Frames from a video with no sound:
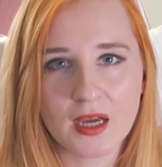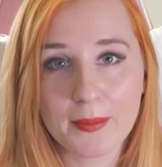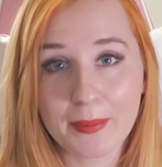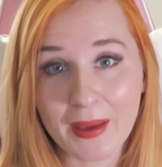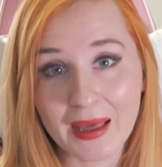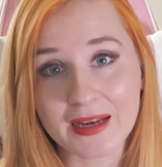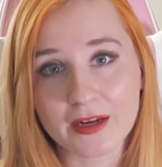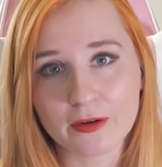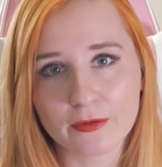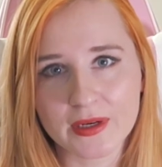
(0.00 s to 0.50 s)
I
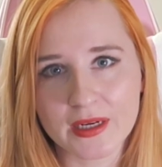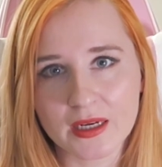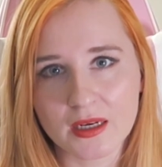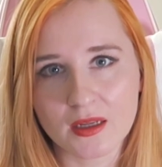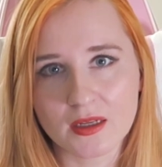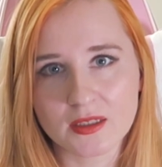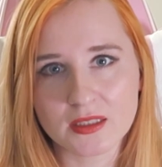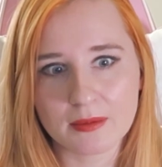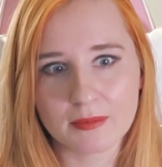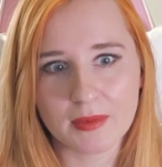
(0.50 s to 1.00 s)
panic read a
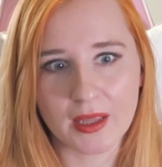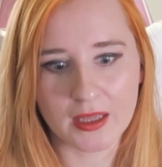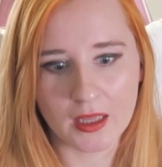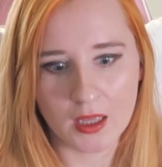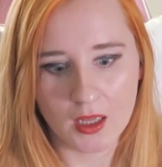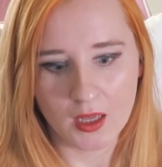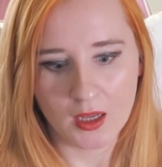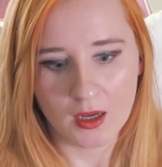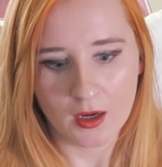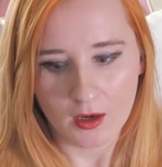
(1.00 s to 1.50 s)
lot. I'm like
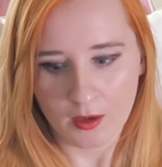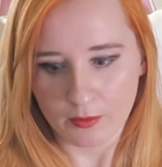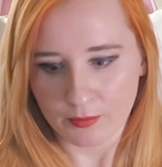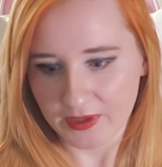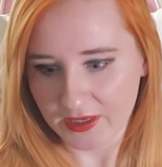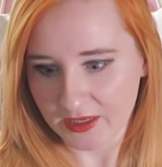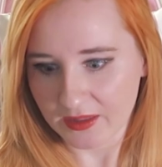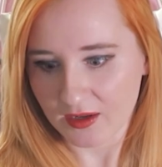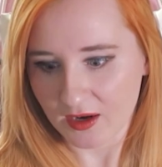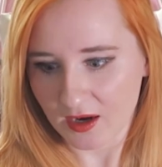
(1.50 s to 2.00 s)

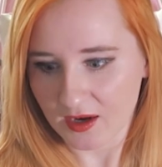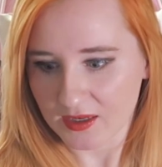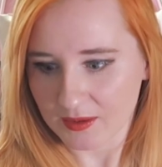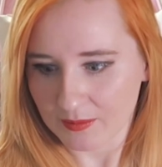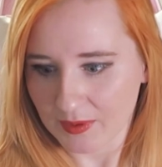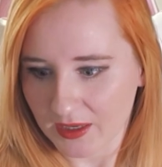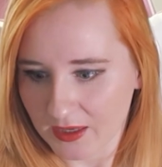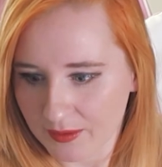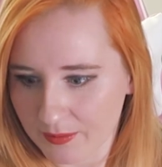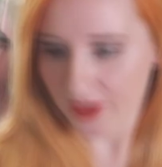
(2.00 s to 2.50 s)
reading the card and
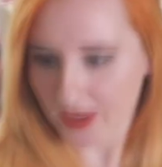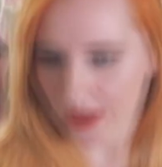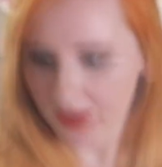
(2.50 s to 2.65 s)
I'm like, oh my